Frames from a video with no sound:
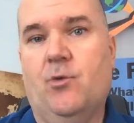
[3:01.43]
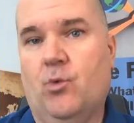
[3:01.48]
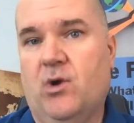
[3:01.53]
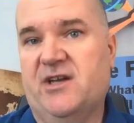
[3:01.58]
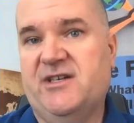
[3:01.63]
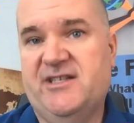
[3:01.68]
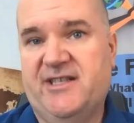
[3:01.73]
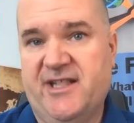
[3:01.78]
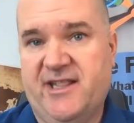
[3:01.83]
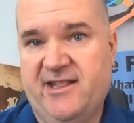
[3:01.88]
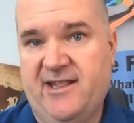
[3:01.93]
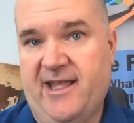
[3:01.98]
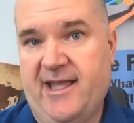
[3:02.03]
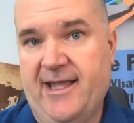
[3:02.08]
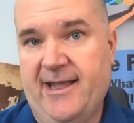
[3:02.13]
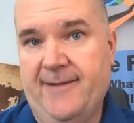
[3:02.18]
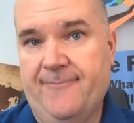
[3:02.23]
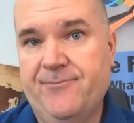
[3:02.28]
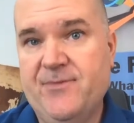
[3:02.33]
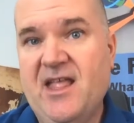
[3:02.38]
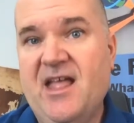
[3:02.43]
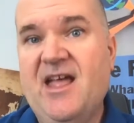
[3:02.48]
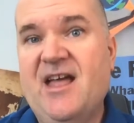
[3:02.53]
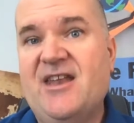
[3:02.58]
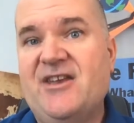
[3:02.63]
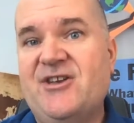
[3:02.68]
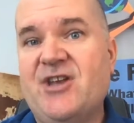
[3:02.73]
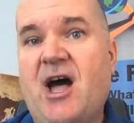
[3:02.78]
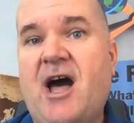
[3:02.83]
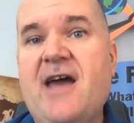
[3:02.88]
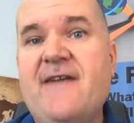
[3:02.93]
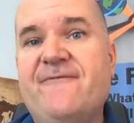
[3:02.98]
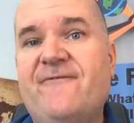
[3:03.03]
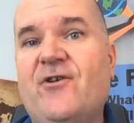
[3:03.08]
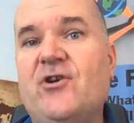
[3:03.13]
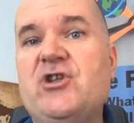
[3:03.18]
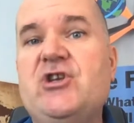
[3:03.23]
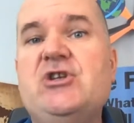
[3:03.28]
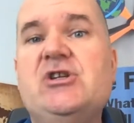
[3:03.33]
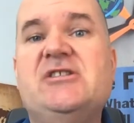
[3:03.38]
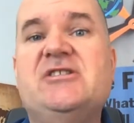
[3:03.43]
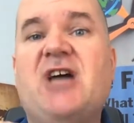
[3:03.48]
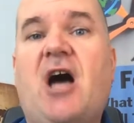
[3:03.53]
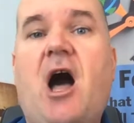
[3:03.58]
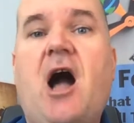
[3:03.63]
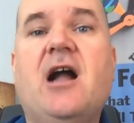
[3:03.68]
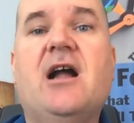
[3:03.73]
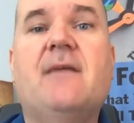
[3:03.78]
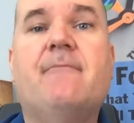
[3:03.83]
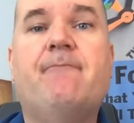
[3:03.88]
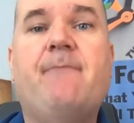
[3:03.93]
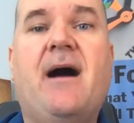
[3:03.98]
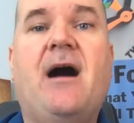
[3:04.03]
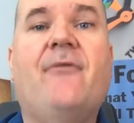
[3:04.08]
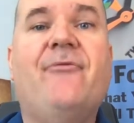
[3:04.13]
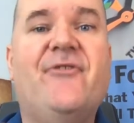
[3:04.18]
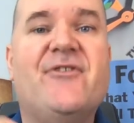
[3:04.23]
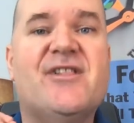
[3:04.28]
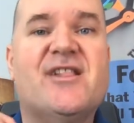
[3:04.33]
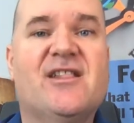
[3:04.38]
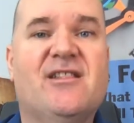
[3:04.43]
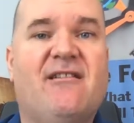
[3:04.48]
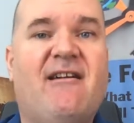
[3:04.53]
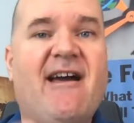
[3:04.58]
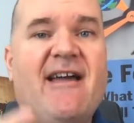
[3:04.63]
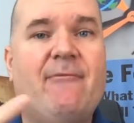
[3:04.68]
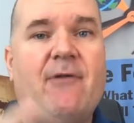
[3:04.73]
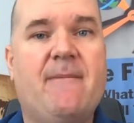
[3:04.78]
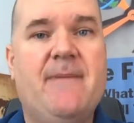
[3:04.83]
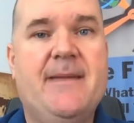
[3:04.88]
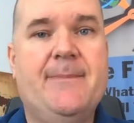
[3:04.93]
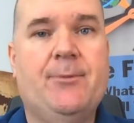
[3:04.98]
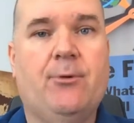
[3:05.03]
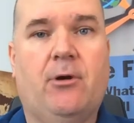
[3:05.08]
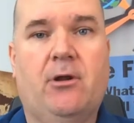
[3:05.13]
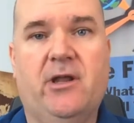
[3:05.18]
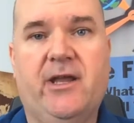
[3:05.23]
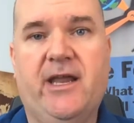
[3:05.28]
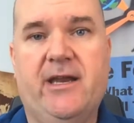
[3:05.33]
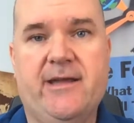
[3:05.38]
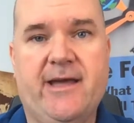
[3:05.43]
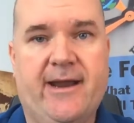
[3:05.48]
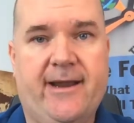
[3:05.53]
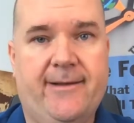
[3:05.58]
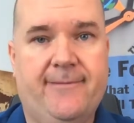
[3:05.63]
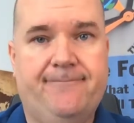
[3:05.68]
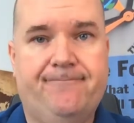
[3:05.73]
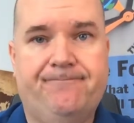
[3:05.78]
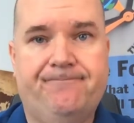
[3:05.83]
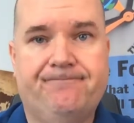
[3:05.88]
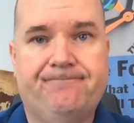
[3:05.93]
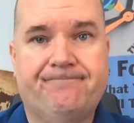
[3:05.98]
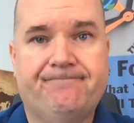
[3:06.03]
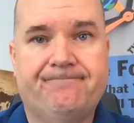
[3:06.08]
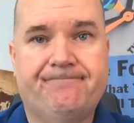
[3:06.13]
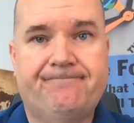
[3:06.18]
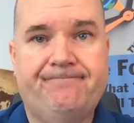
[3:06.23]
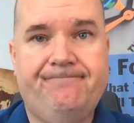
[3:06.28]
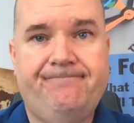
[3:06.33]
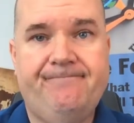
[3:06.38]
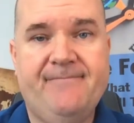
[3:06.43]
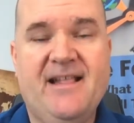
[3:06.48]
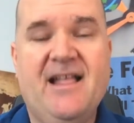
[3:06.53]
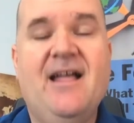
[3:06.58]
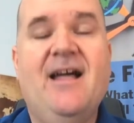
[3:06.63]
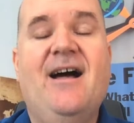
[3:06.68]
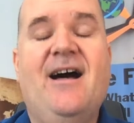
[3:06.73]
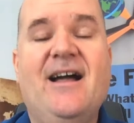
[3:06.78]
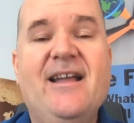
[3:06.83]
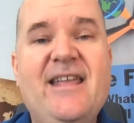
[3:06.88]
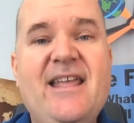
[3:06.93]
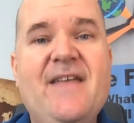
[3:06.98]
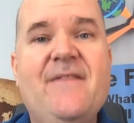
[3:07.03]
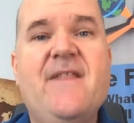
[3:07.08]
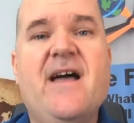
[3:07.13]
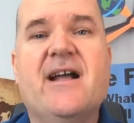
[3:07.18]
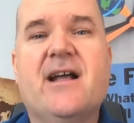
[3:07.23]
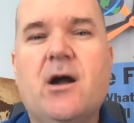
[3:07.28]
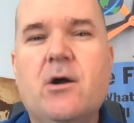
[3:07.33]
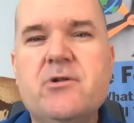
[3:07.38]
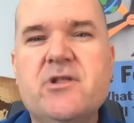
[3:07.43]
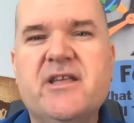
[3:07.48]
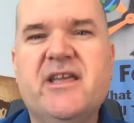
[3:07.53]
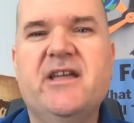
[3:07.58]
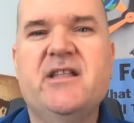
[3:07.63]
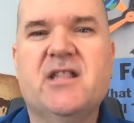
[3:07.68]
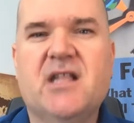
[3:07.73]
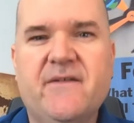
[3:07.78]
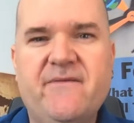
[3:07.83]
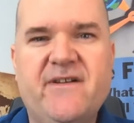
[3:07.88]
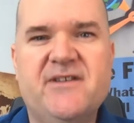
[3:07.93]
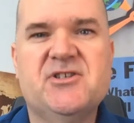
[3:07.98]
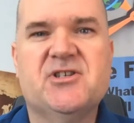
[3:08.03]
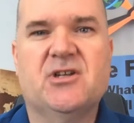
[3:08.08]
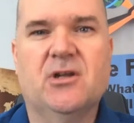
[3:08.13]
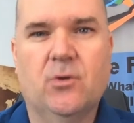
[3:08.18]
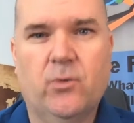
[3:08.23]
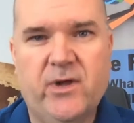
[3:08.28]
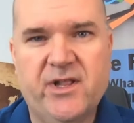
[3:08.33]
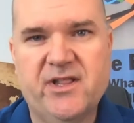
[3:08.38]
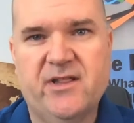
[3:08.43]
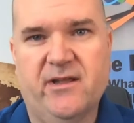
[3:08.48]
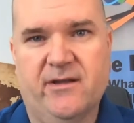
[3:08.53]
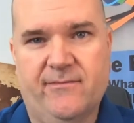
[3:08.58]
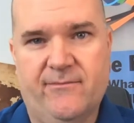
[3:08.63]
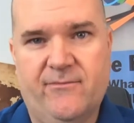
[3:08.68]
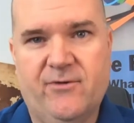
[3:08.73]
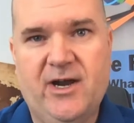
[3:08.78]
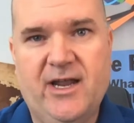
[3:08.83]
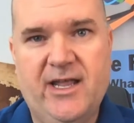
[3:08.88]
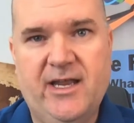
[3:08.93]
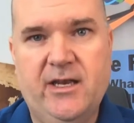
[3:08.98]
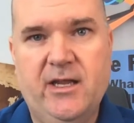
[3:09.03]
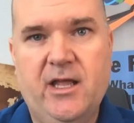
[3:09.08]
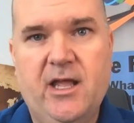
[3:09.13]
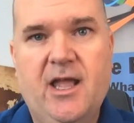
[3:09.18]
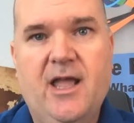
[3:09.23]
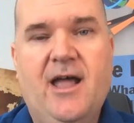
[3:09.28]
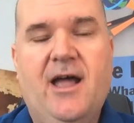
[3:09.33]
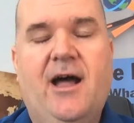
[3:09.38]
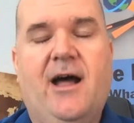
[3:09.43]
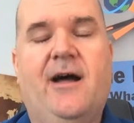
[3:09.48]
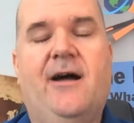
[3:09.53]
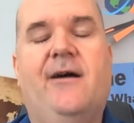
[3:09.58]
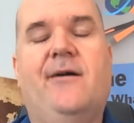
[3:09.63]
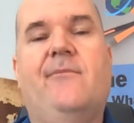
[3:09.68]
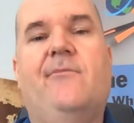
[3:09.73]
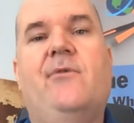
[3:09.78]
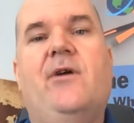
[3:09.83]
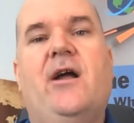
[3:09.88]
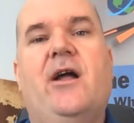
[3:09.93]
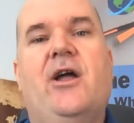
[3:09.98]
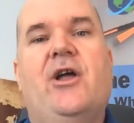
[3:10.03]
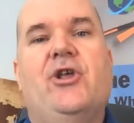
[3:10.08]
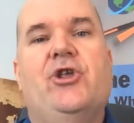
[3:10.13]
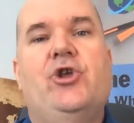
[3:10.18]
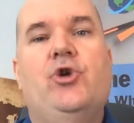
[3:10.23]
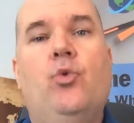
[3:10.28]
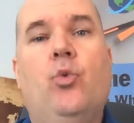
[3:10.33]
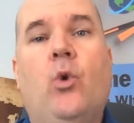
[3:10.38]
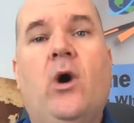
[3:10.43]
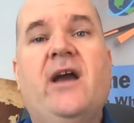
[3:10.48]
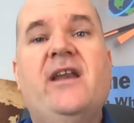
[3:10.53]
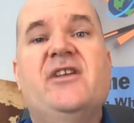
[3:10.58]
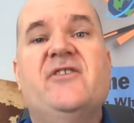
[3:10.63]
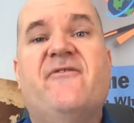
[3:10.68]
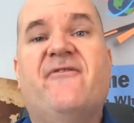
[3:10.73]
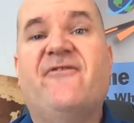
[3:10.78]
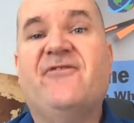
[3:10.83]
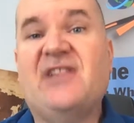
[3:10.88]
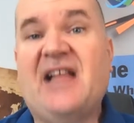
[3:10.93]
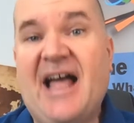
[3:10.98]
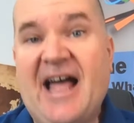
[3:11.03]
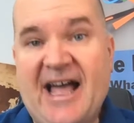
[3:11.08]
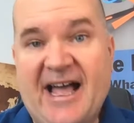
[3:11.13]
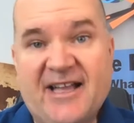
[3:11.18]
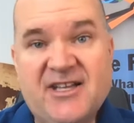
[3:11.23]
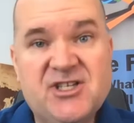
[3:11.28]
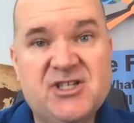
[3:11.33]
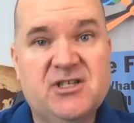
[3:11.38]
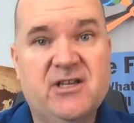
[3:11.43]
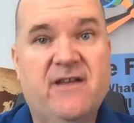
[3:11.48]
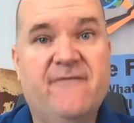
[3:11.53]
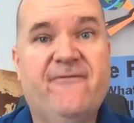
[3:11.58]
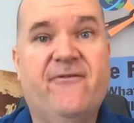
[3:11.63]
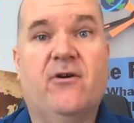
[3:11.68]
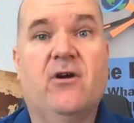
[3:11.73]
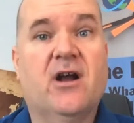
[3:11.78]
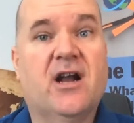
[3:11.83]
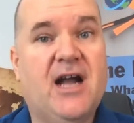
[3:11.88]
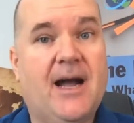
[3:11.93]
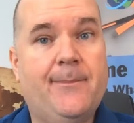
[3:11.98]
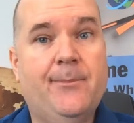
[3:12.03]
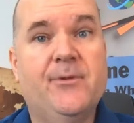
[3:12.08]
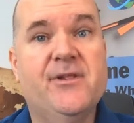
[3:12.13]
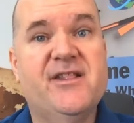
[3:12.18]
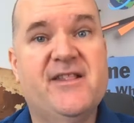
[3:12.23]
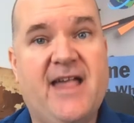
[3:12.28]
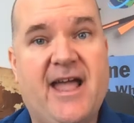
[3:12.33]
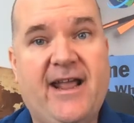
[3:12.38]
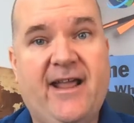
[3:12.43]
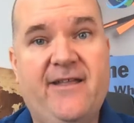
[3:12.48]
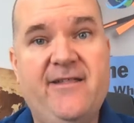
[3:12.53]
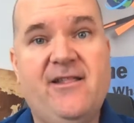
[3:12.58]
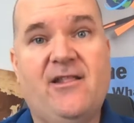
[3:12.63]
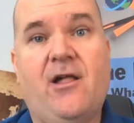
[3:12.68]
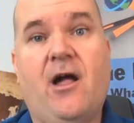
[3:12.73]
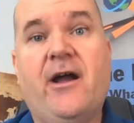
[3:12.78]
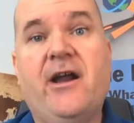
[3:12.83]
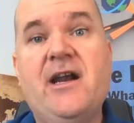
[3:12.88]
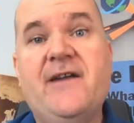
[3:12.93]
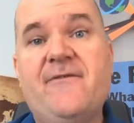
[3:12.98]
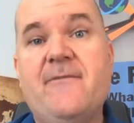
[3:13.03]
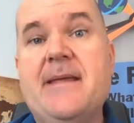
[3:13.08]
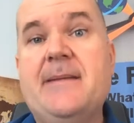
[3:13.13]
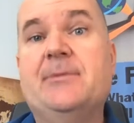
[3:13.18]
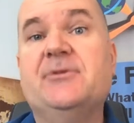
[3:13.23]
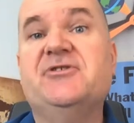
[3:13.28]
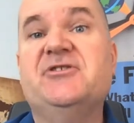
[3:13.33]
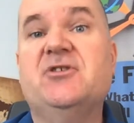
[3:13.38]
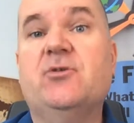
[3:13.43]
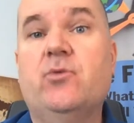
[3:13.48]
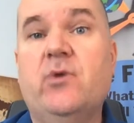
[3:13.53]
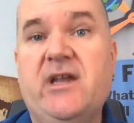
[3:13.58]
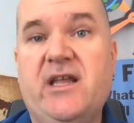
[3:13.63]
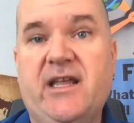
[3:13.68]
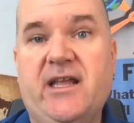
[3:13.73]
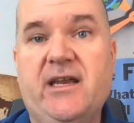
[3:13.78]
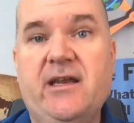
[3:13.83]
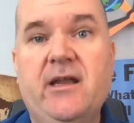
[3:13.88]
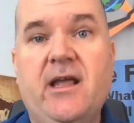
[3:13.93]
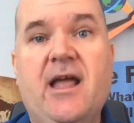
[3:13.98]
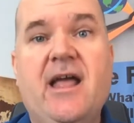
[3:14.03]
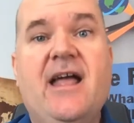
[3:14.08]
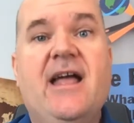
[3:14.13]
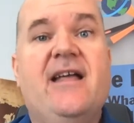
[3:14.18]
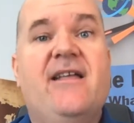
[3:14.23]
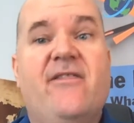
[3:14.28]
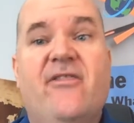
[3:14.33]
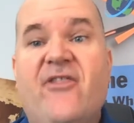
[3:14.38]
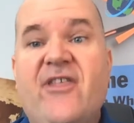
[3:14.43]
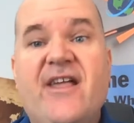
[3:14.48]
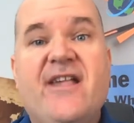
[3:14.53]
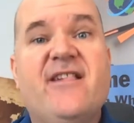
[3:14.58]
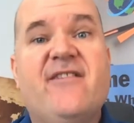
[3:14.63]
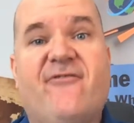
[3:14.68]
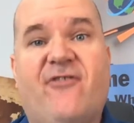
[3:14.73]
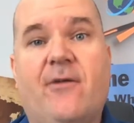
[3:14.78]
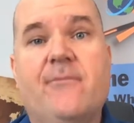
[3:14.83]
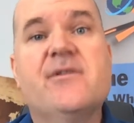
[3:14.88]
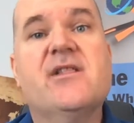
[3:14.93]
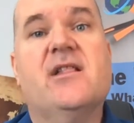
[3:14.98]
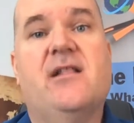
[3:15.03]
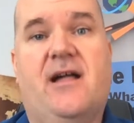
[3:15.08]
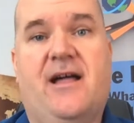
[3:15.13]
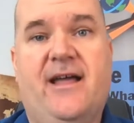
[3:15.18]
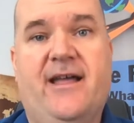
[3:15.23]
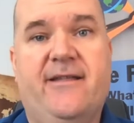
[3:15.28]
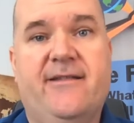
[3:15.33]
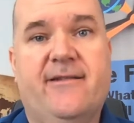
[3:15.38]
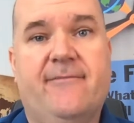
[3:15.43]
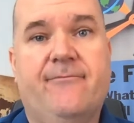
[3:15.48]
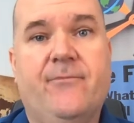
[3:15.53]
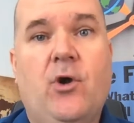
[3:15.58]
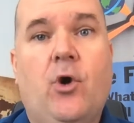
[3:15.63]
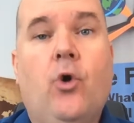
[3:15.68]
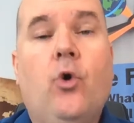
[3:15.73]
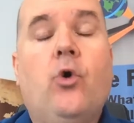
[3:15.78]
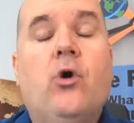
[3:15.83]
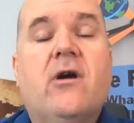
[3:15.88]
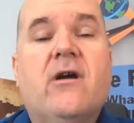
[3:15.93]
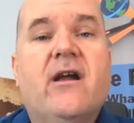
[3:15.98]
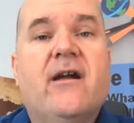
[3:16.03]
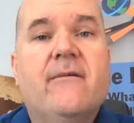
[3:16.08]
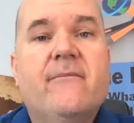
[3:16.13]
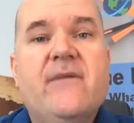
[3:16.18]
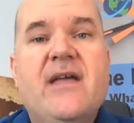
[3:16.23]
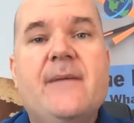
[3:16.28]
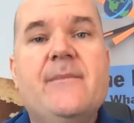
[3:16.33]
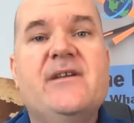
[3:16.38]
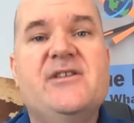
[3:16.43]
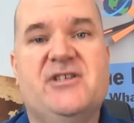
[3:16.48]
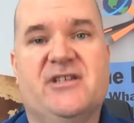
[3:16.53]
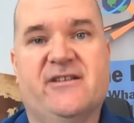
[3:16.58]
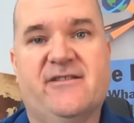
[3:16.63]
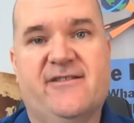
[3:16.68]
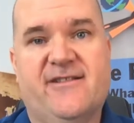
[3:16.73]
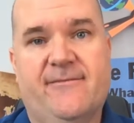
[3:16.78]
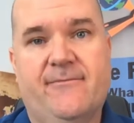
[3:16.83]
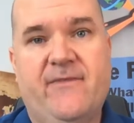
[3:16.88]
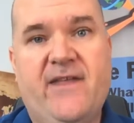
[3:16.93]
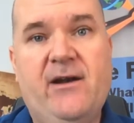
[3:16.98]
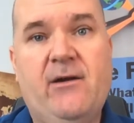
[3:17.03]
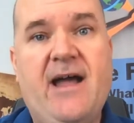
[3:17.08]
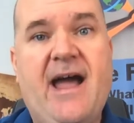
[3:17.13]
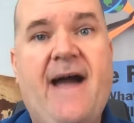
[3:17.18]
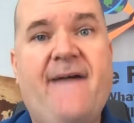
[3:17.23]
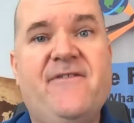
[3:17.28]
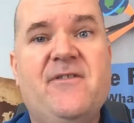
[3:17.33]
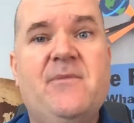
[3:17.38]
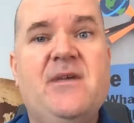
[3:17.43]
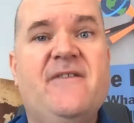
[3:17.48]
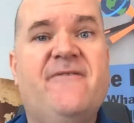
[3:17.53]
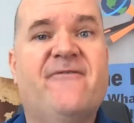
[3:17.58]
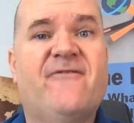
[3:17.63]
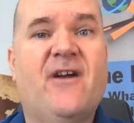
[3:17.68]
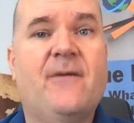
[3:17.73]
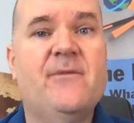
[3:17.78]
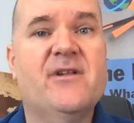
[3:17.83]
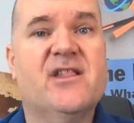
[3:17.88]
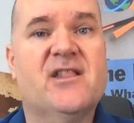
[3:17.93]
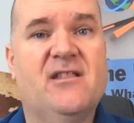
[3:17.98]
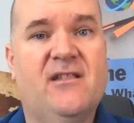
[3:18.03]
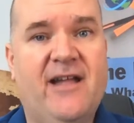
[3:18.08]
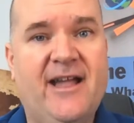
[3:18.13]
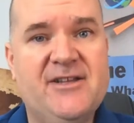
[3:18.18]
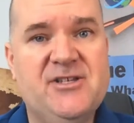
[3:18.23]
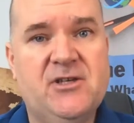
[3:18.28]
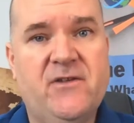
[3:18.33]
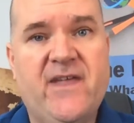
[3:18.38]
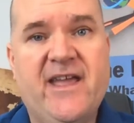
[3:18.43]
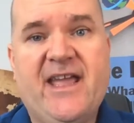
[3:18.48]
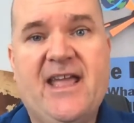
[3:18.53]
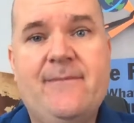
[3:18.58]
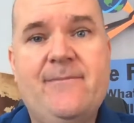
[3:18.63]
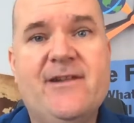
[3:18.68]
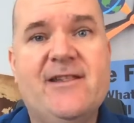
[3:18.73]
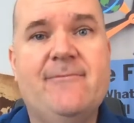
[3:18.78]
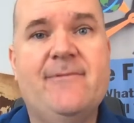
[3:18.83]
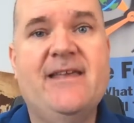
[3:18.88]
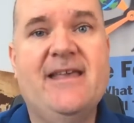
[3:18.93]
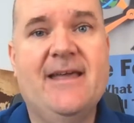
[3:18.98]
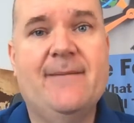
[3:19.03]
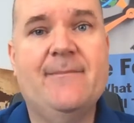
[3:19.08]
what to say, not for you to talk about the slide while people are looking at it. Again, that goes against conventional wisdom, right? You want to flash for a couple seconds, long enough for people to read things from slides or images. They don't have to be from a slideshow. They can just be